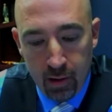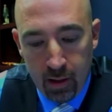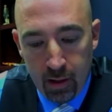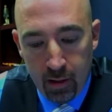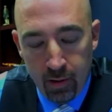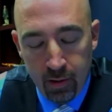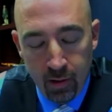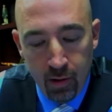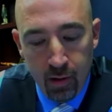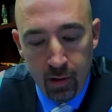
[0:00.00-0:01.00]
And
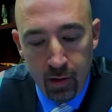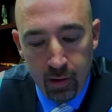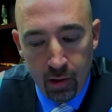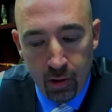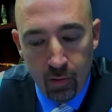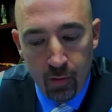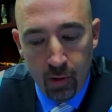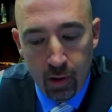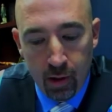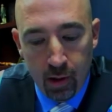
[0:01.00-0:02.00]
you
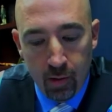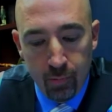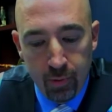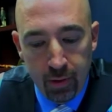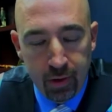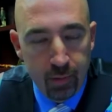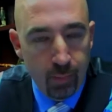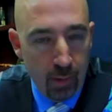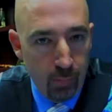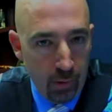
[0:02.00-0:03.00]
know, this is
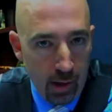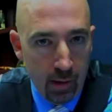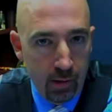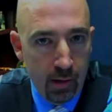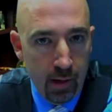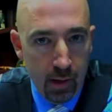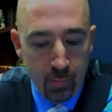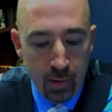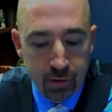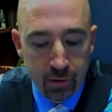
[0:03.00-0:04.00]
my blog, and
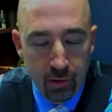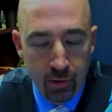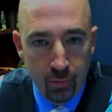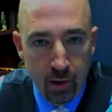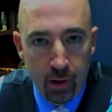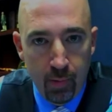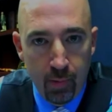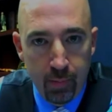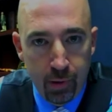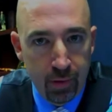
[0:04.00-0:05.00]
make sure you read all my
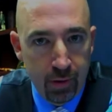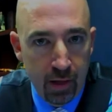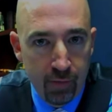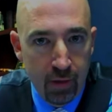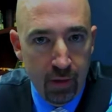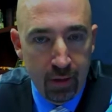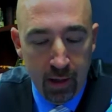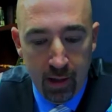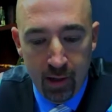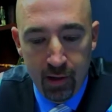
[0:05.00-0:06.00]
posts and evidence I
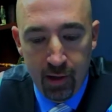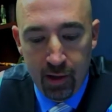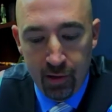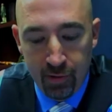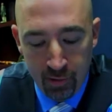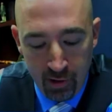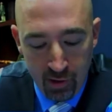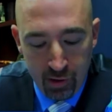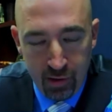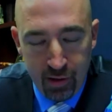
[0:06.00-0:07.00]
had. And
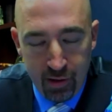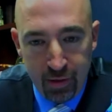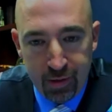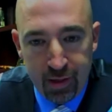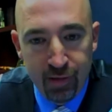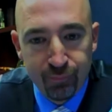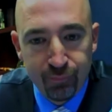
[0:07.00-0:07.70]
he said,